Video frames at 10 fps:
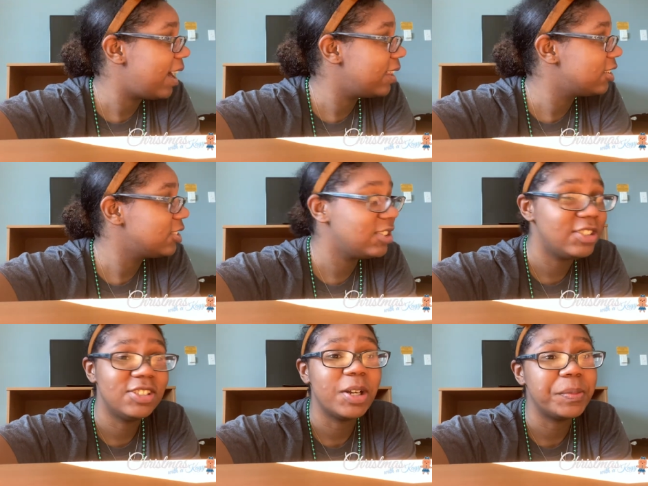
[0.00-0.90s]
literally
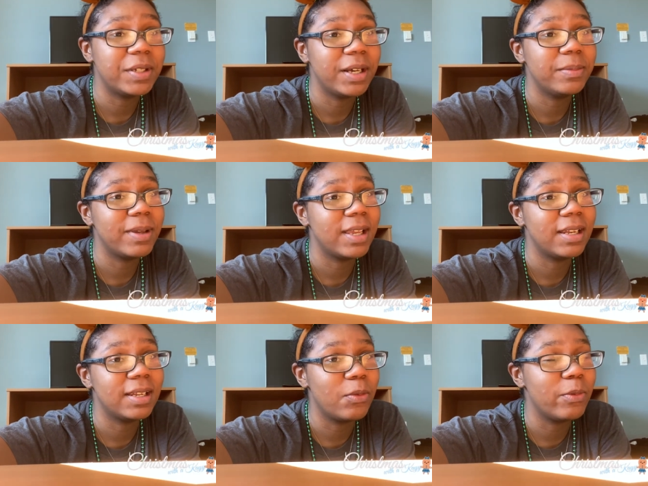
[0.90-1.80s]
jumped up
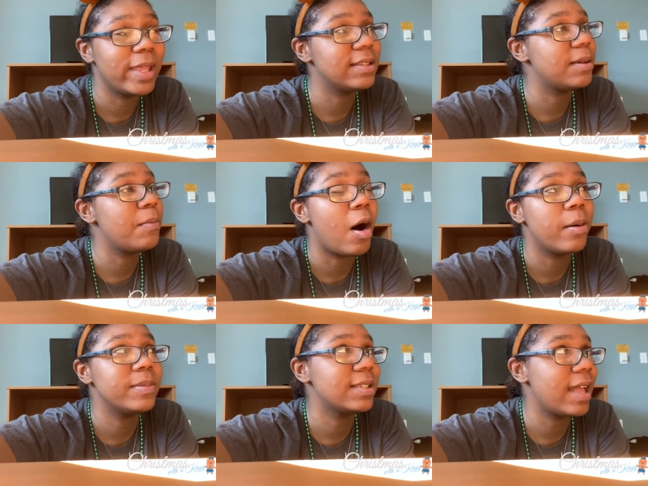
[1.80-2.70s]
and went into
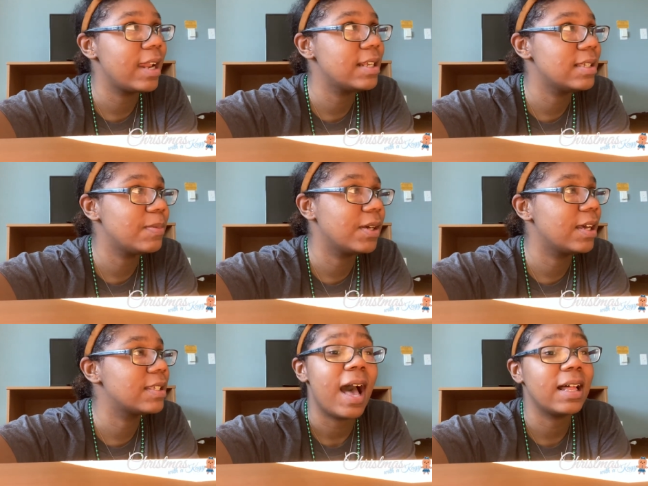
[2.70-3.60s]
mom status
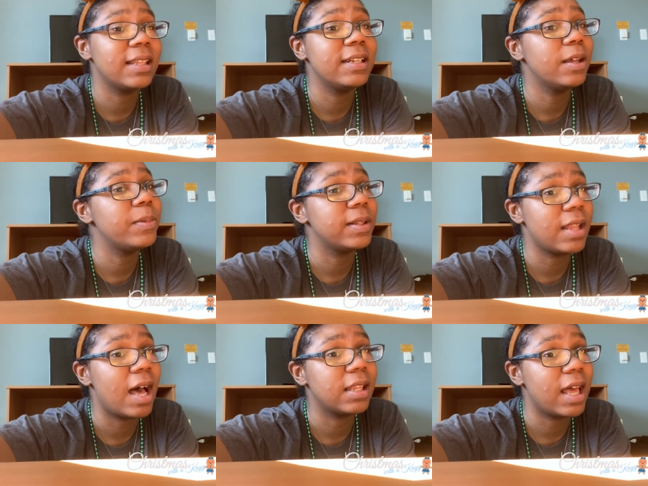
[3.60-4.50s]
because I cleaned up a
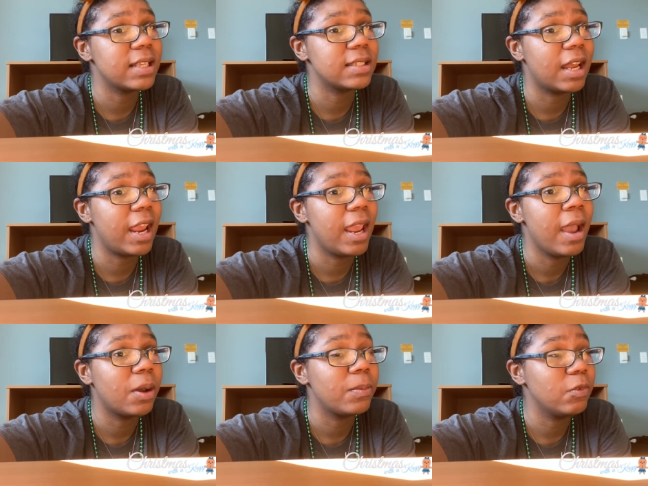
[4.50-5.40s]
lot last night.
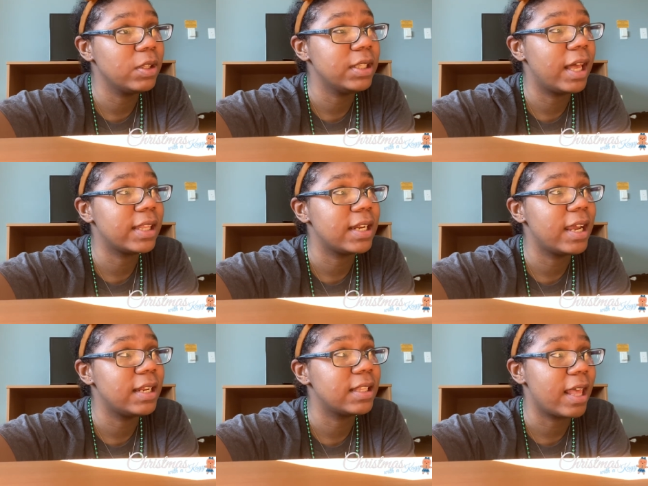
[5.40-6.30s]
I'm really glad that
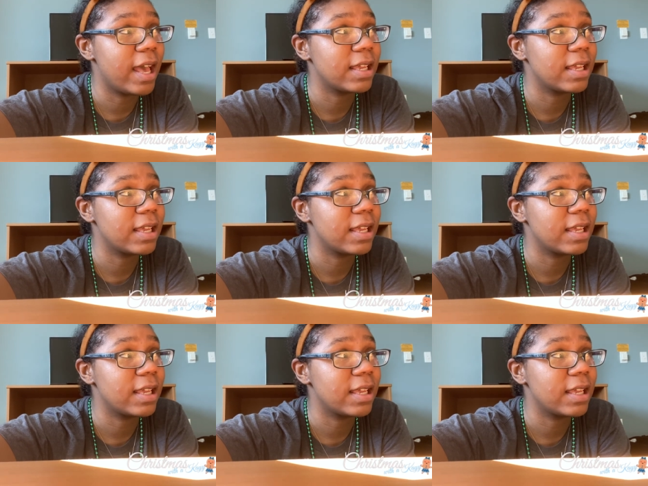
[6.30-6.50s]
I did that